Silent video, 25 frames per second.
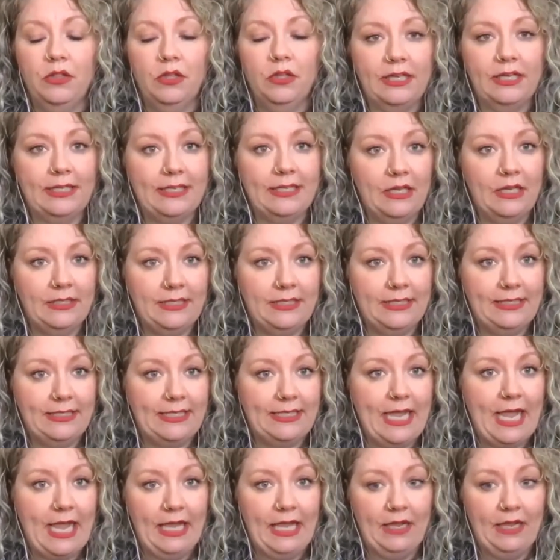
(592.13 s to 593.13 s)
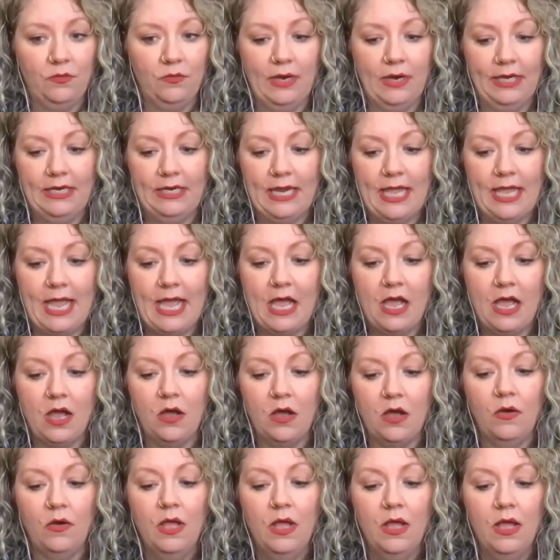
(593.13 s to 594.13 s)
look at today and right
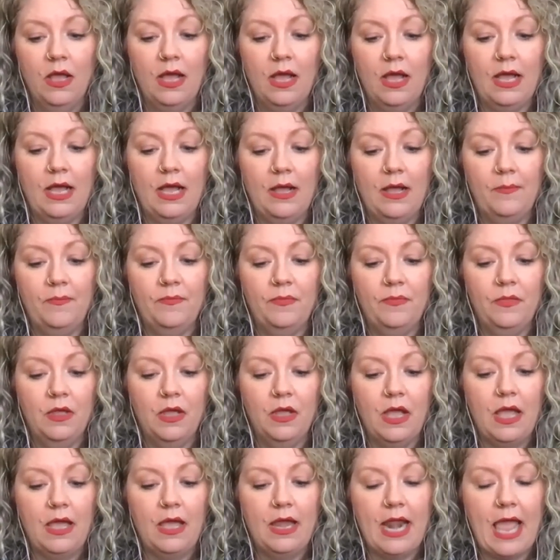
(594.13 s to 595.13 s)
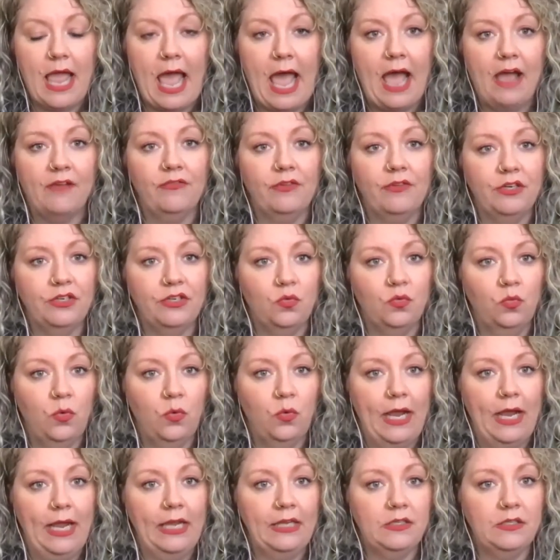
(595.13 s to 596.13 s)
now, an average
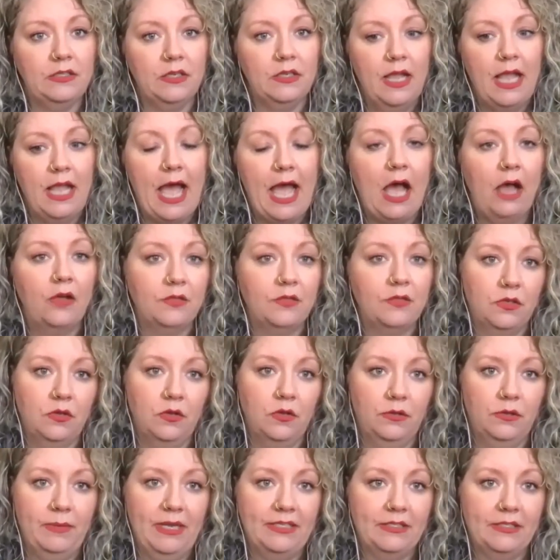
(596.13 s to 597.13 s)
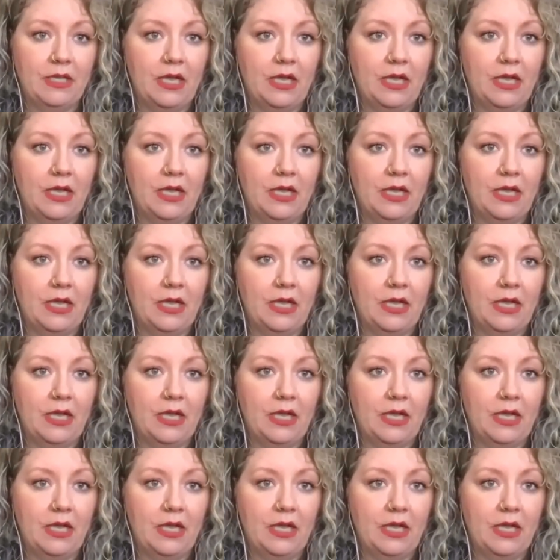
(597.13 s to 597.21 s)
white household makes